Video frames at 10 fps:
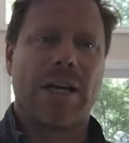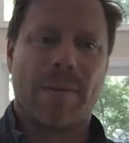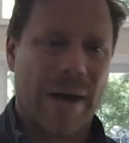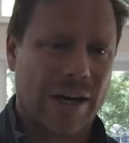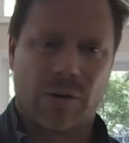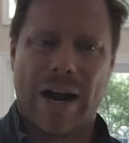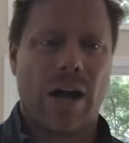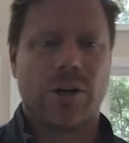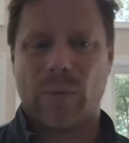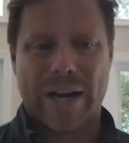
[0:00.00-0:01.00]
come back
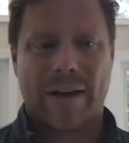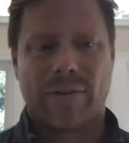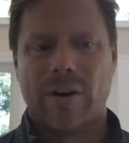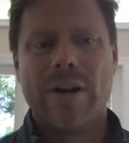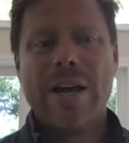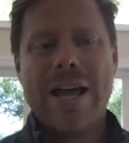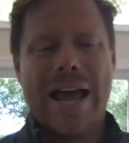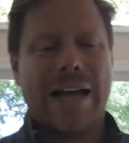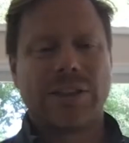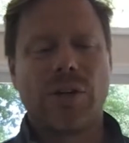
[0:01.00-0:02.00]
around or whatever.
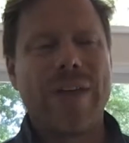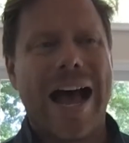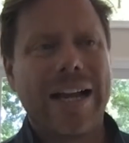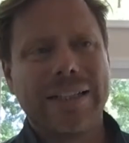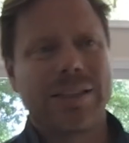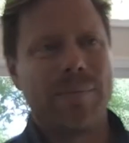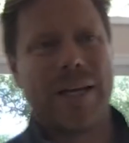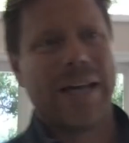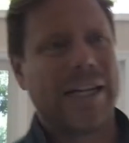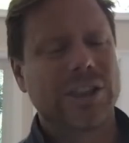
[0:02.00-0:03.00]
And so that, to
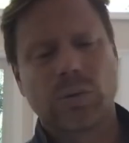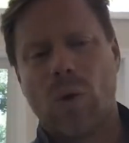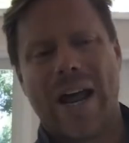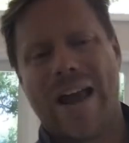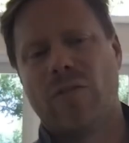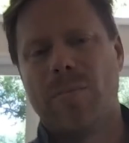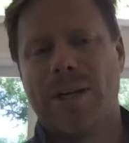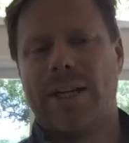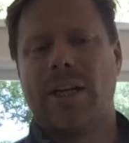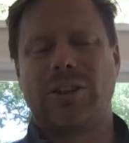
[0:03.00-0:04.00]
me, I just want
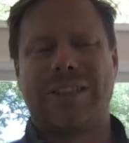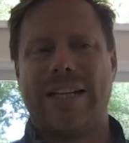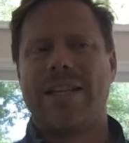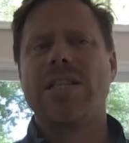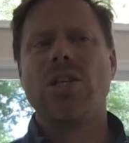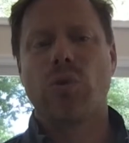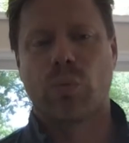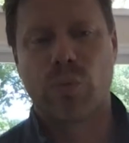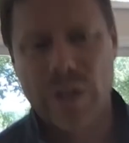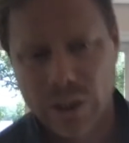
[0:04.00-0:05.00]
everybody to understand this is
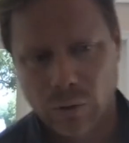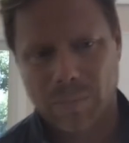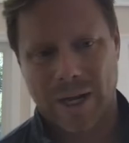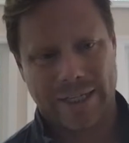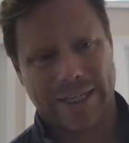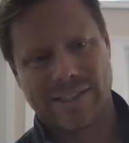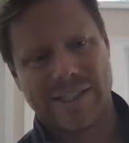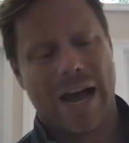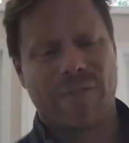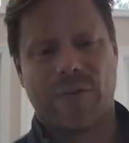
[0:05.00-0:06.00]
real money. It's
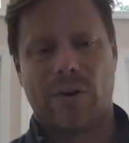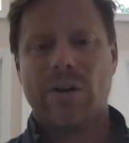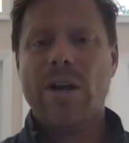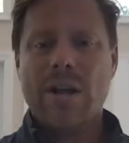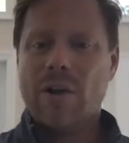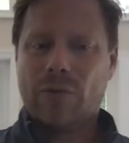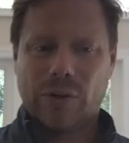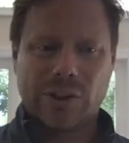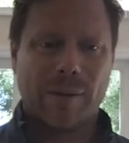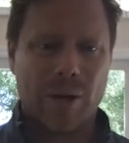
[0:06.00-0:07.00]
not for
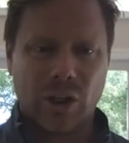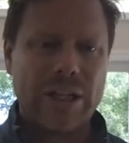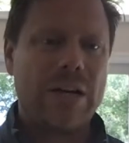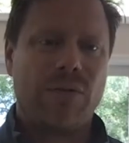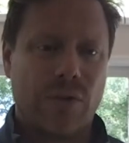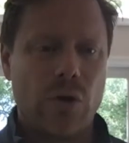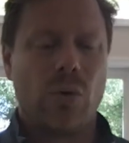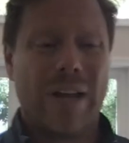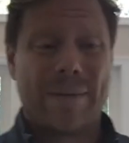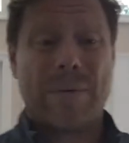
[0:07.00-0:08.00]
for some elite
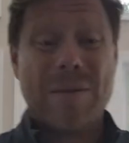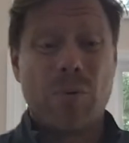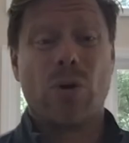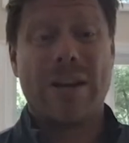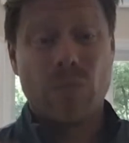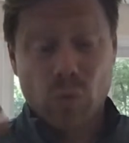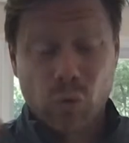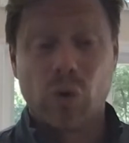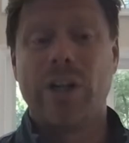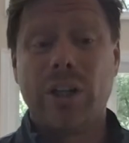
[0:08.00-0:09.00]
few. Like, people
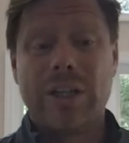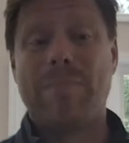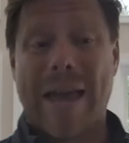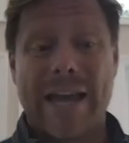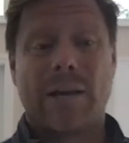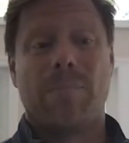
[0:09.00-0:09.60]
can really make